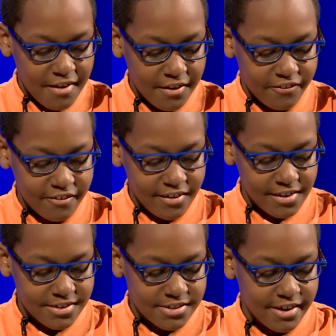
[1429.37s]
If you would
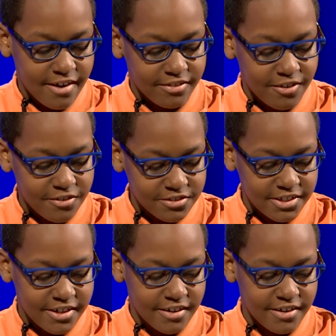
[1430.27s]
like to check out the
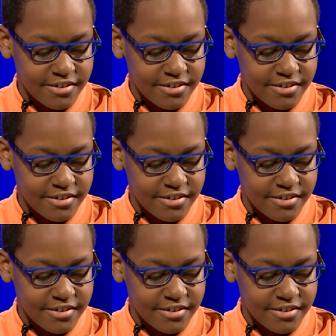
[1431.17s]
hotel,